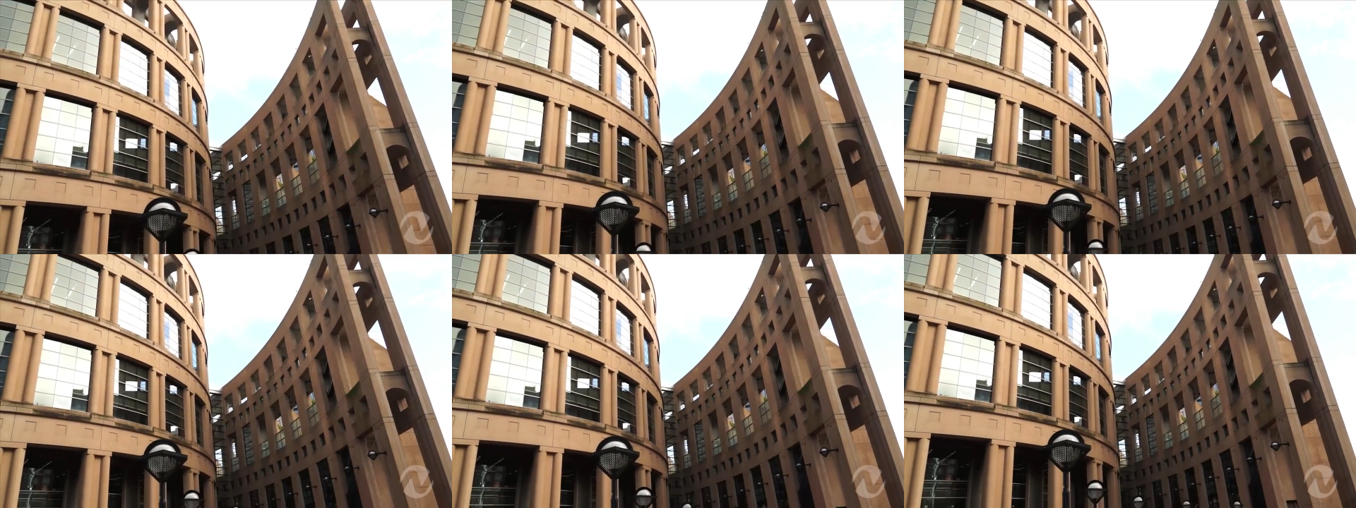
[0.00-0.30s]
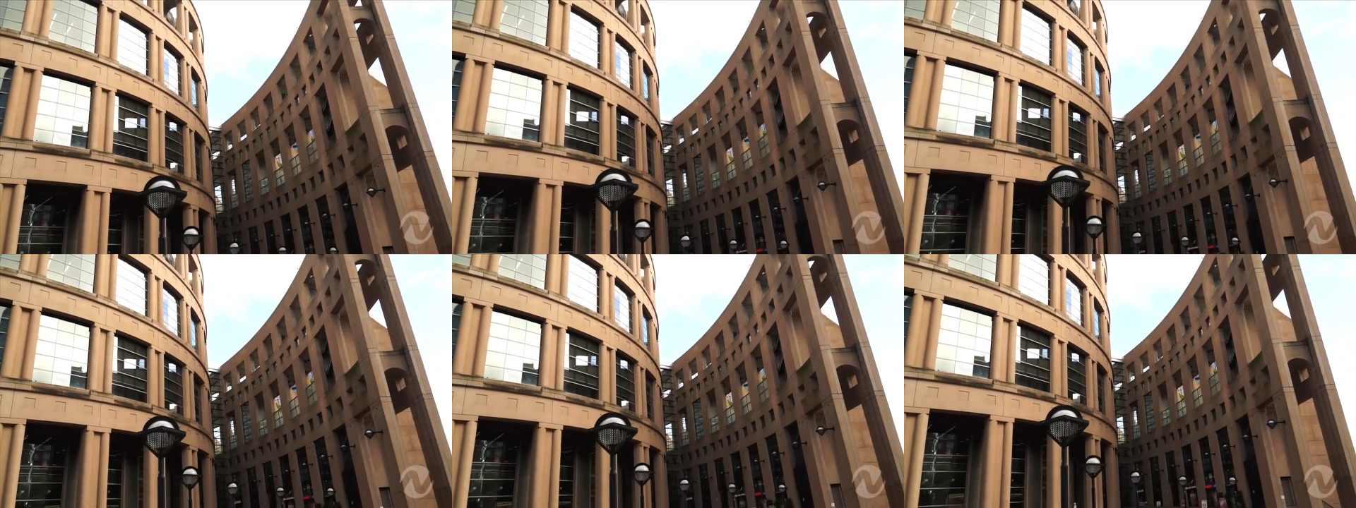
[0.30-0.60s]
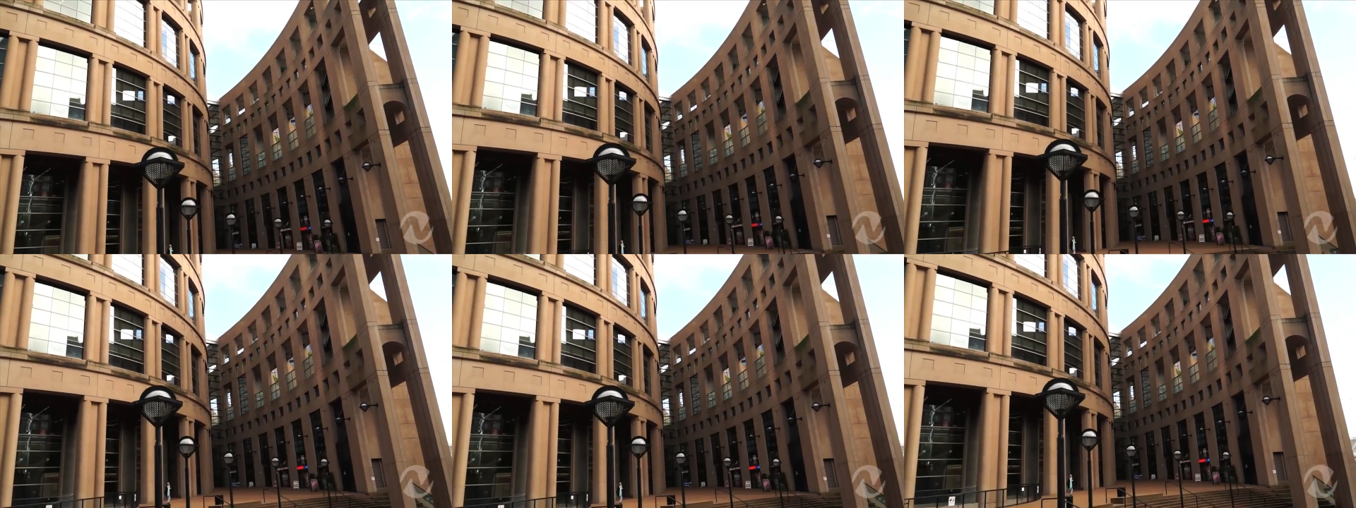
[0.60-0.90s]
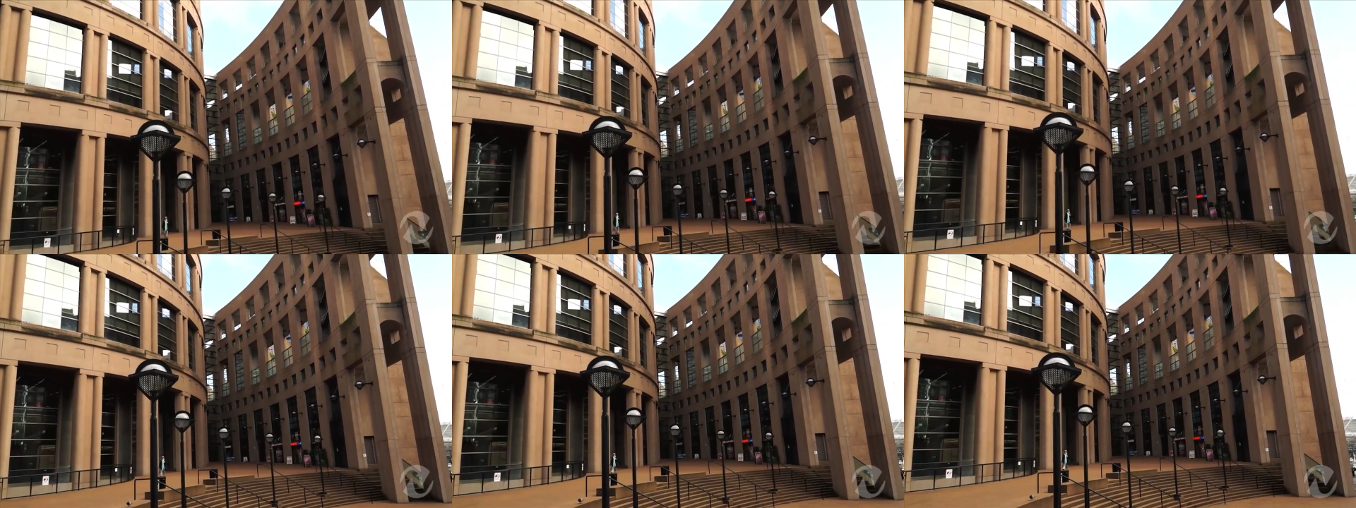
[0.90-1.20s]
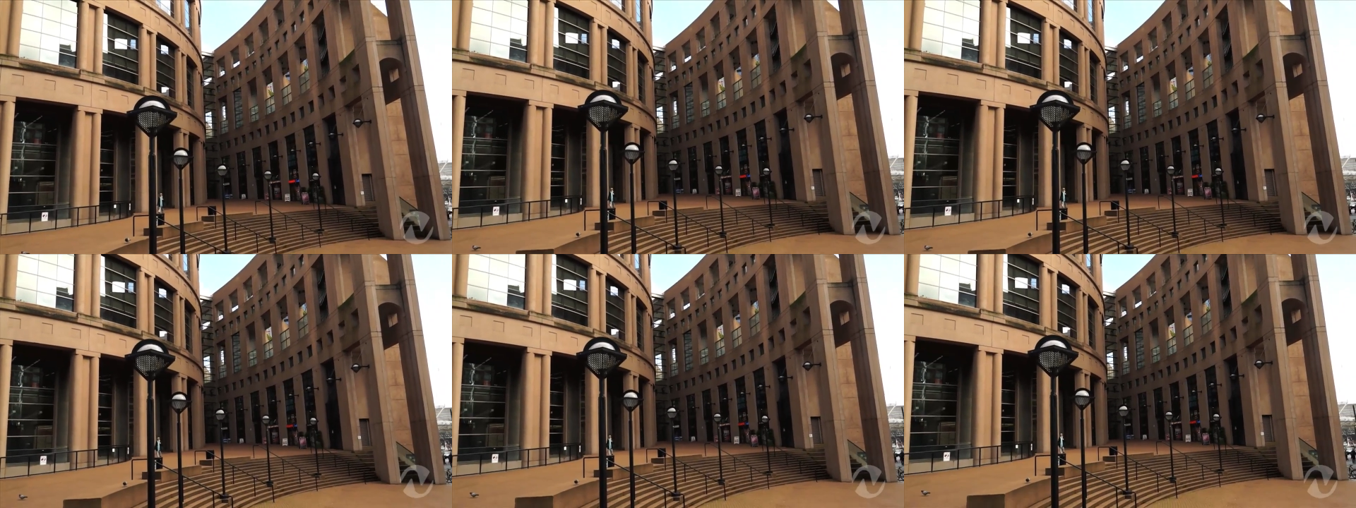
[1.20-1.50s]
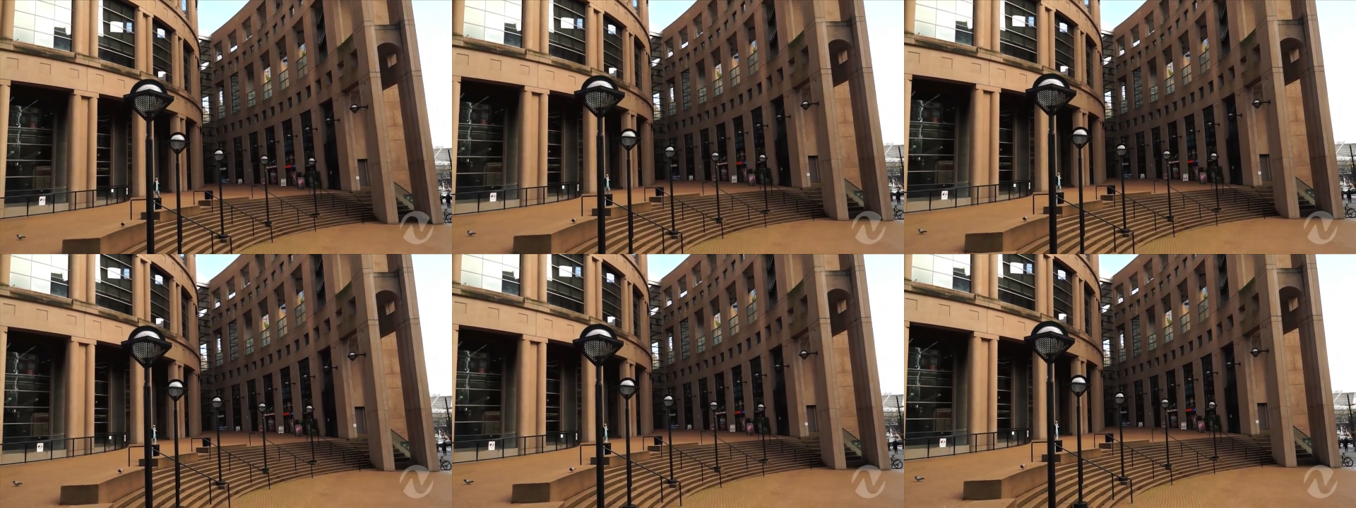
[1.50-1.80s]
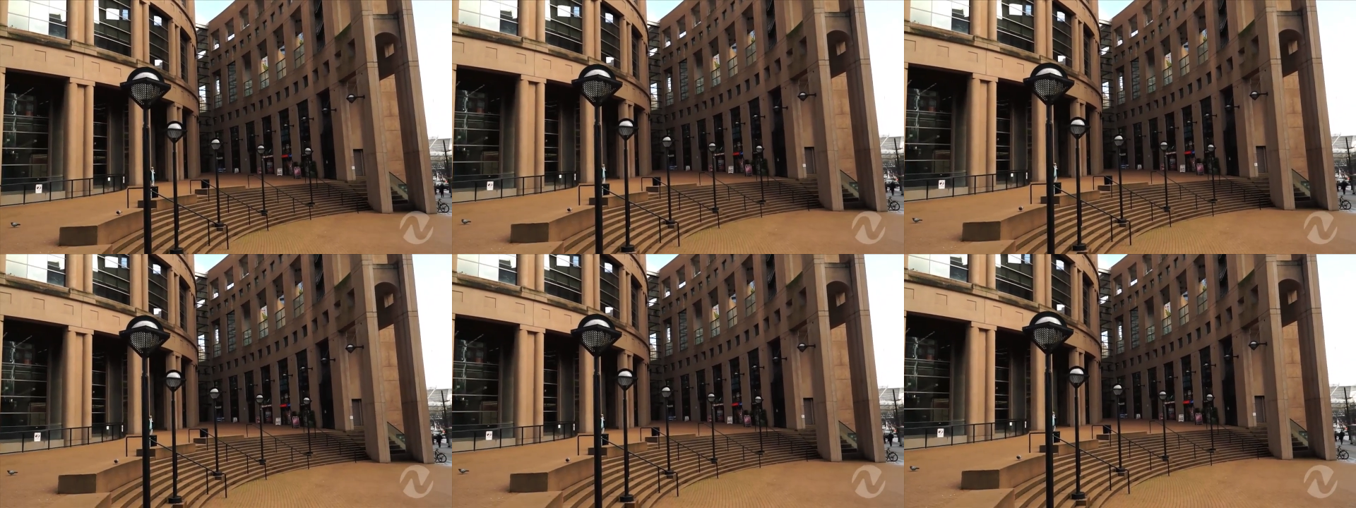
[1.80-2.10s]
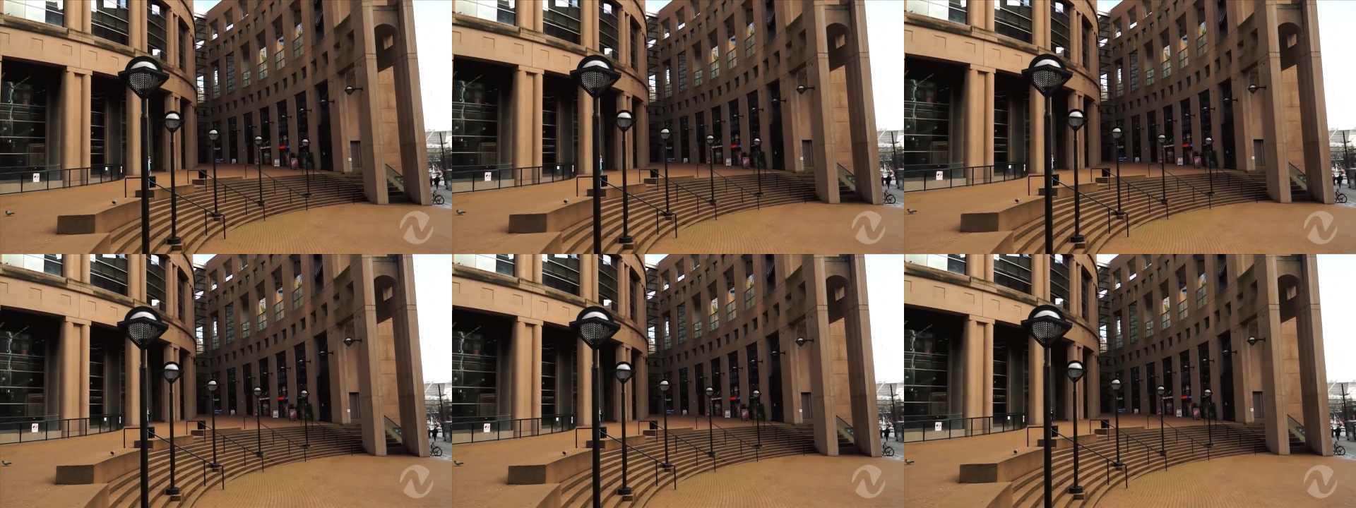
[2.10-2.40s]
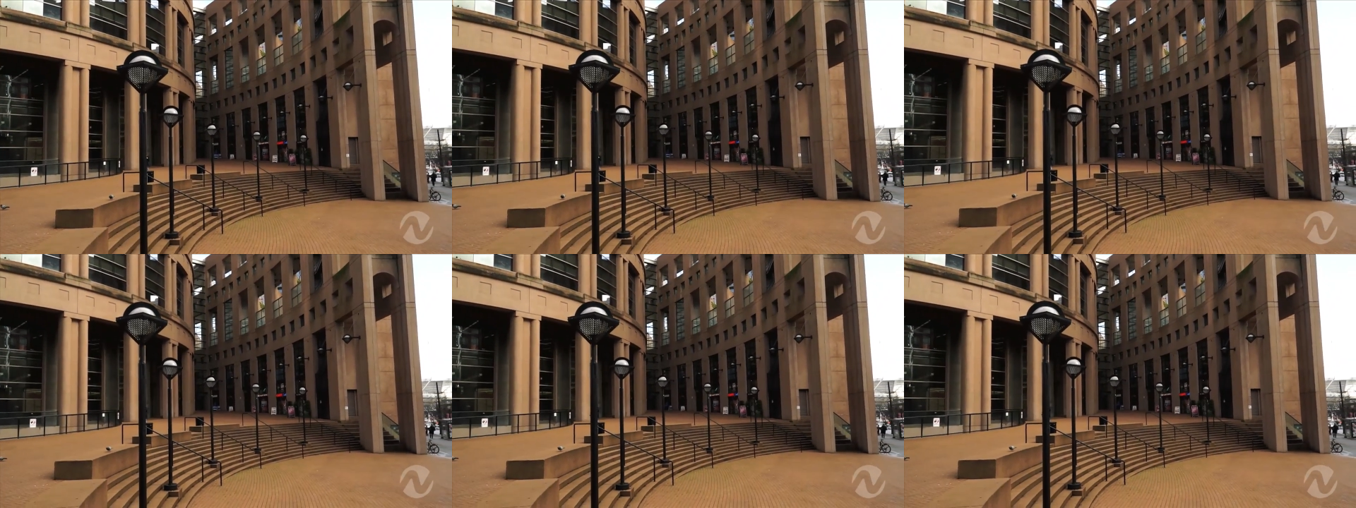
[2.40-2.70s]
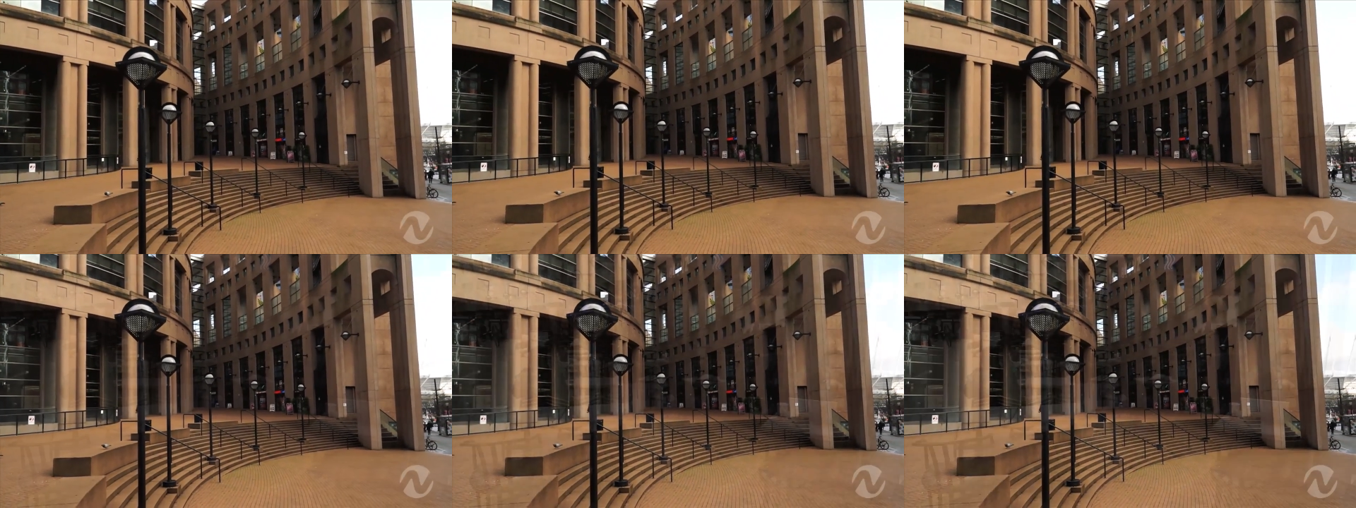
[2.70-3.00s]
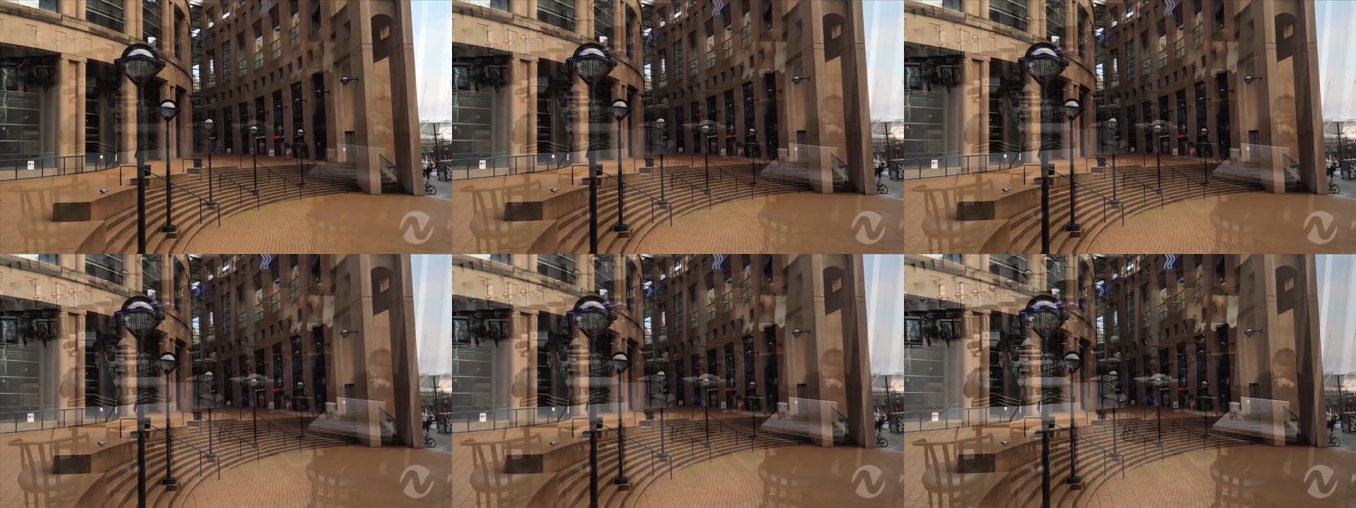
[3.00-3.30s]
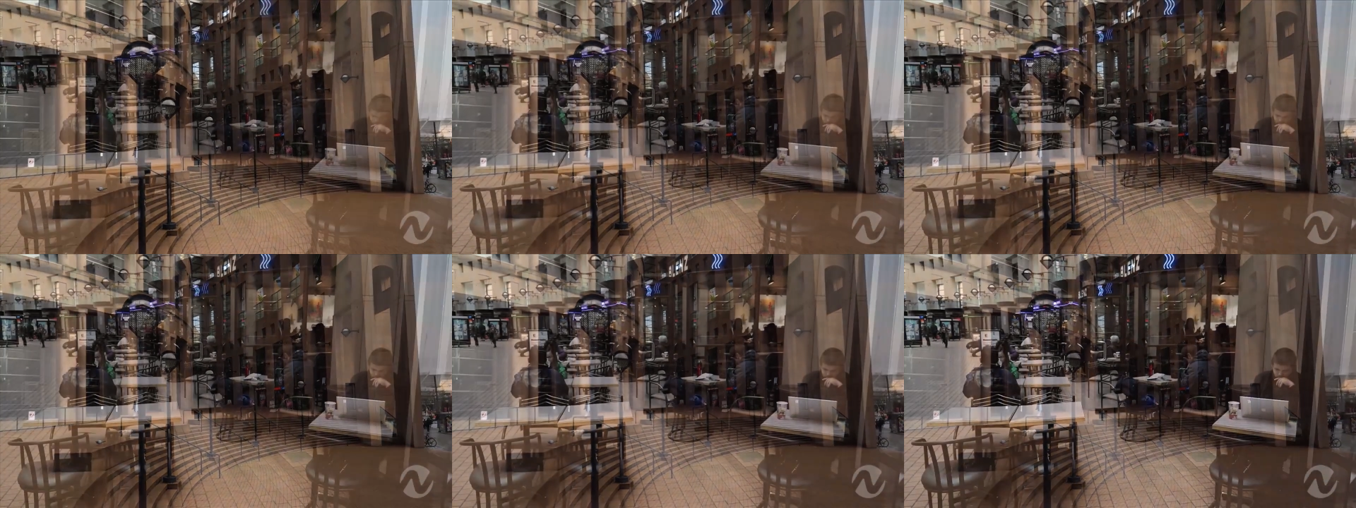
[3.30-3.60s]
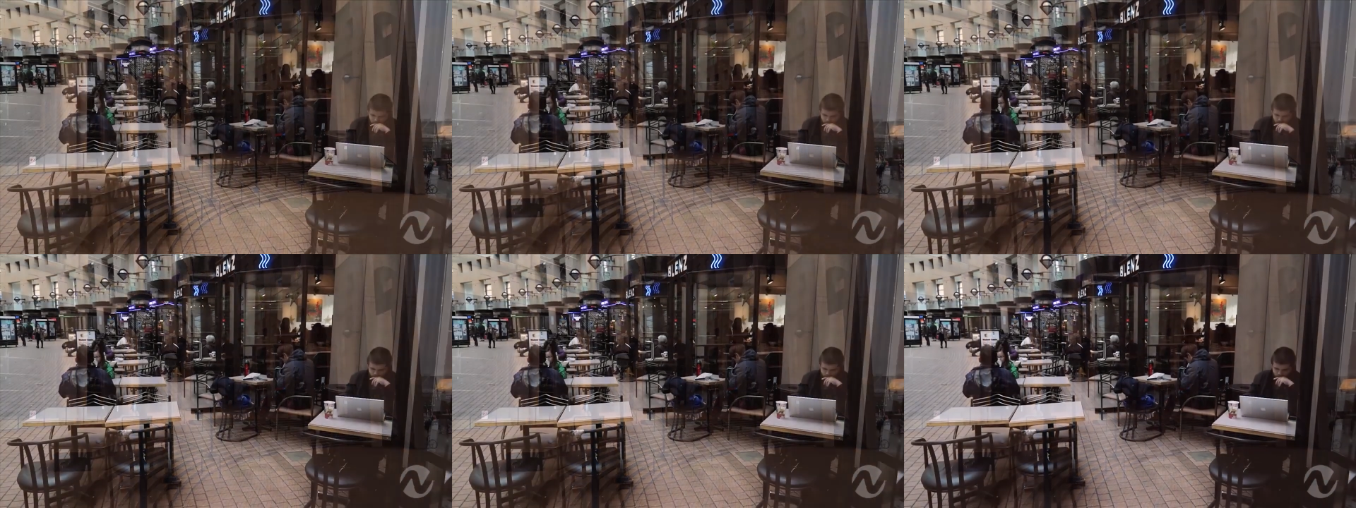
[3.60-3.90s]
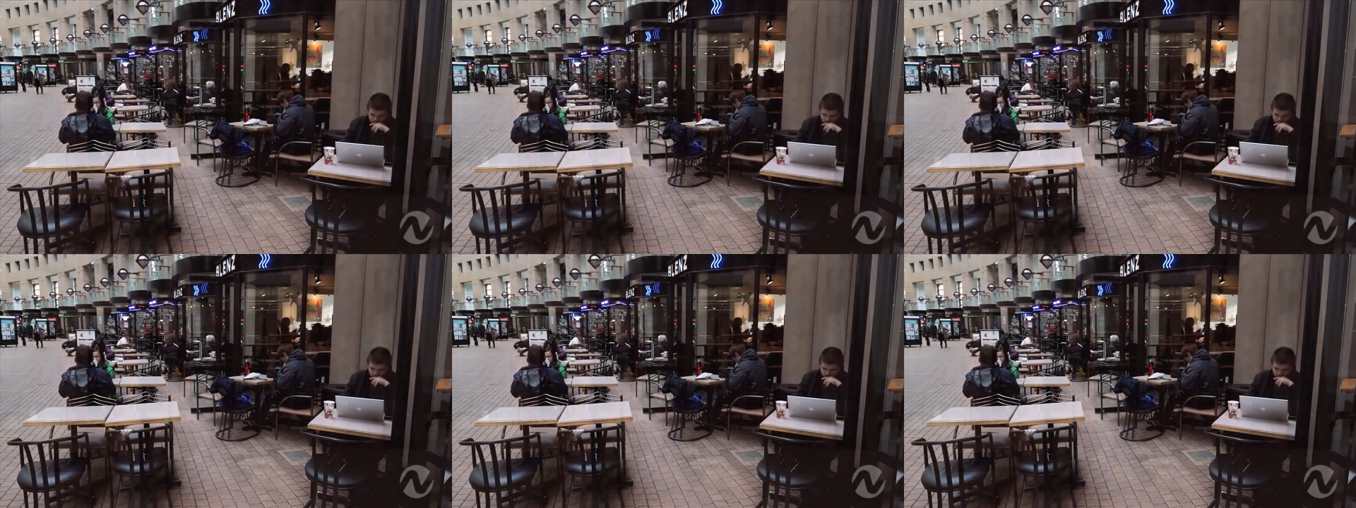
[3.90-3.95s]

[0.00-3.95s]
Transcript: (no speaker visible)